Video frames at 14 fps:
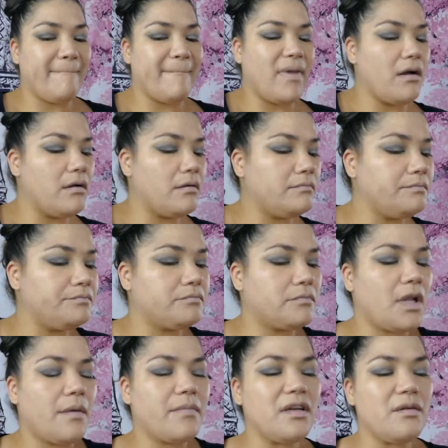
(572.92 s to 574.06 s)
I'm
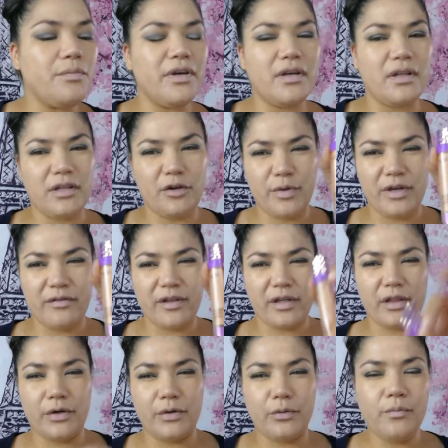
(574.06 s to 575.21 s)
going to put a little bit of the
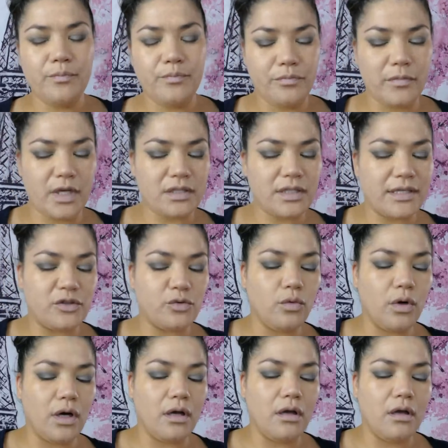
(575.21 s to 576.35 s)
glow, because I do
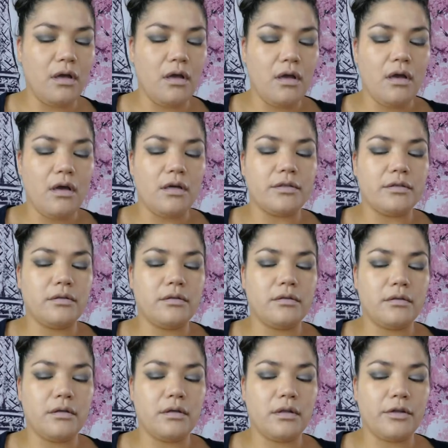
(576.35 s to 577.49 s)
want
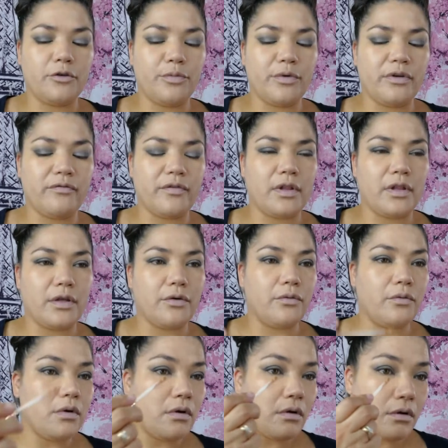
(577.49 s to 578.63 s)
a little bit of glow.
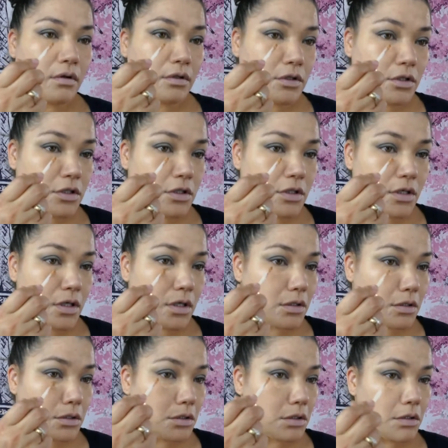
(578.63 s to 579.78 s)

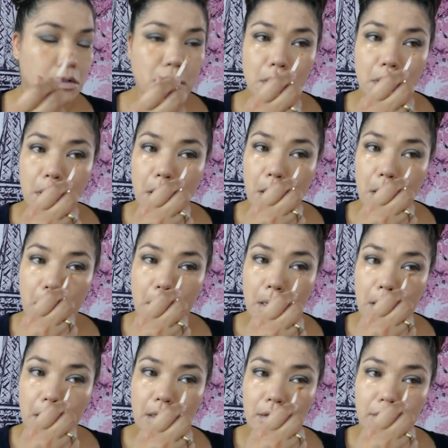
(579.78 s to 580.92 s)
Just
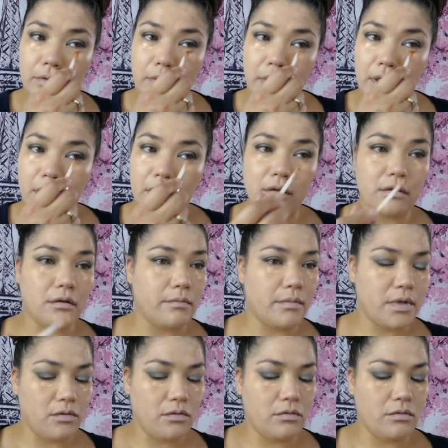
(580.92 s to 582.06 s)
right in the
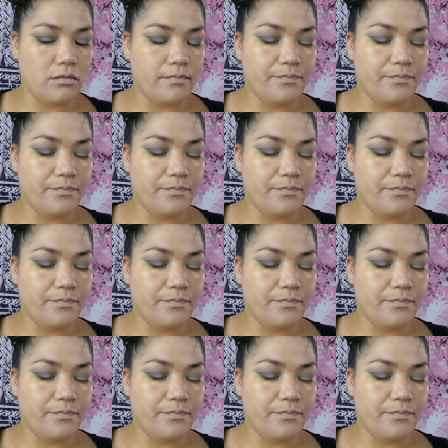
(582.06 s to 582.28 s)
middle.